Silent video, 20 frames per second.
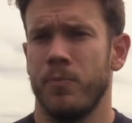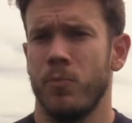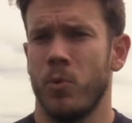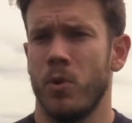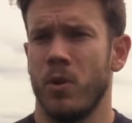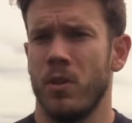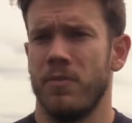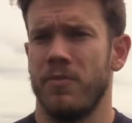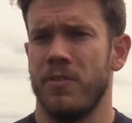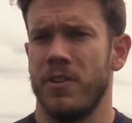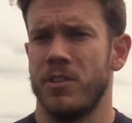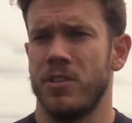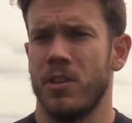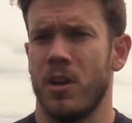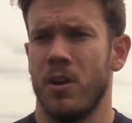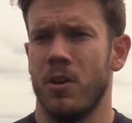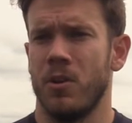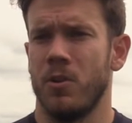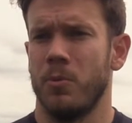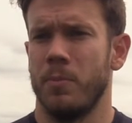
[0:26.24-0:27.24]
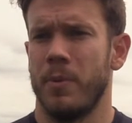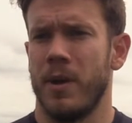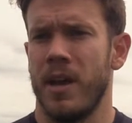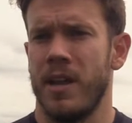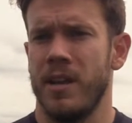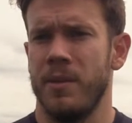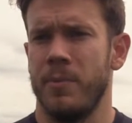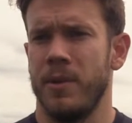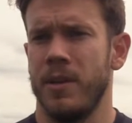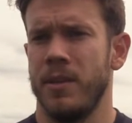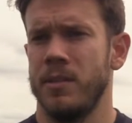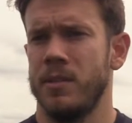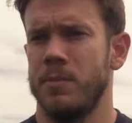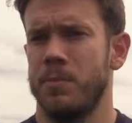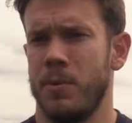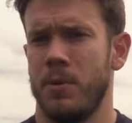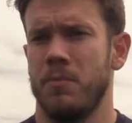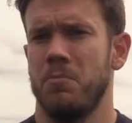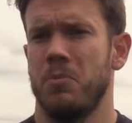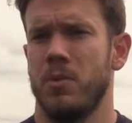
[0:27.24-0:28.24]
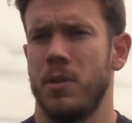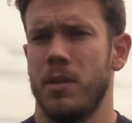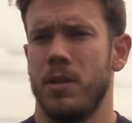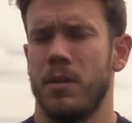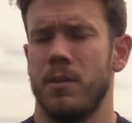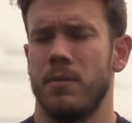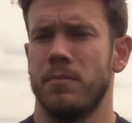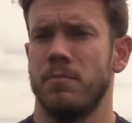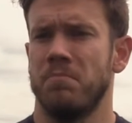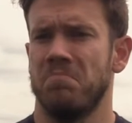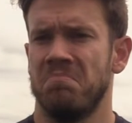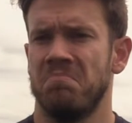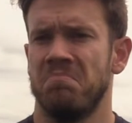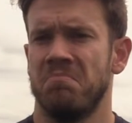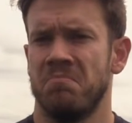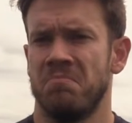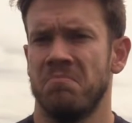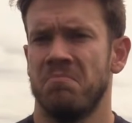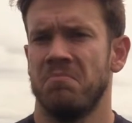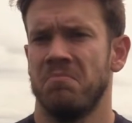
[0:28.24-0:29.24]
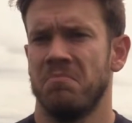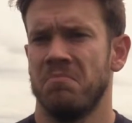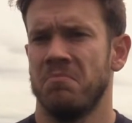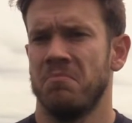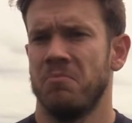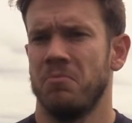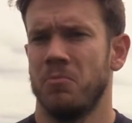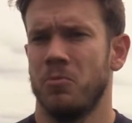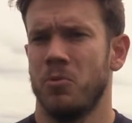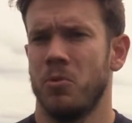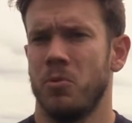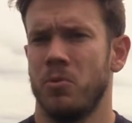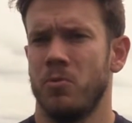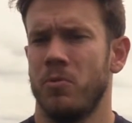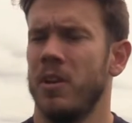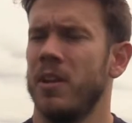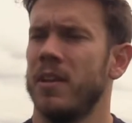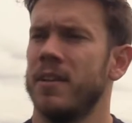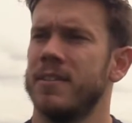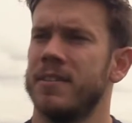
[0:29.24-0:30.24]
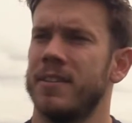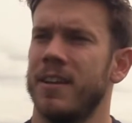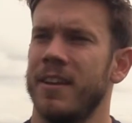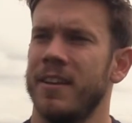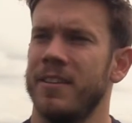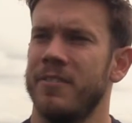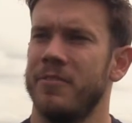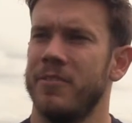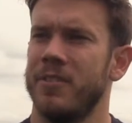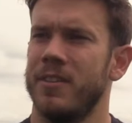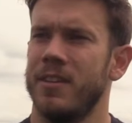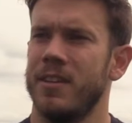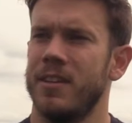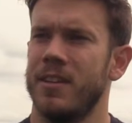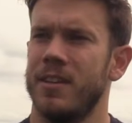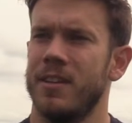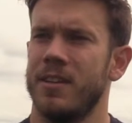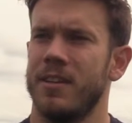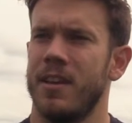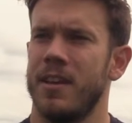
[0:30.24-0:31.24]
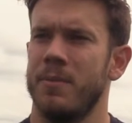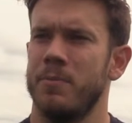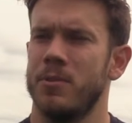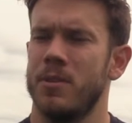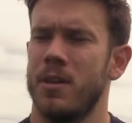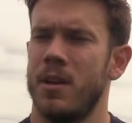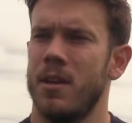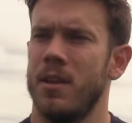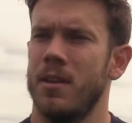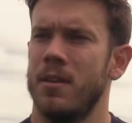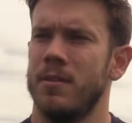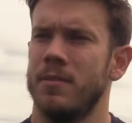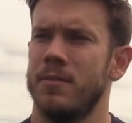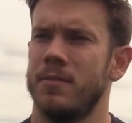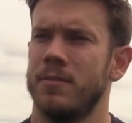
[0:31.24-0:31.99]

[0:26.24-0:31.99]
We're not the finished article by any means, but we're all really excited for the game on Saturday.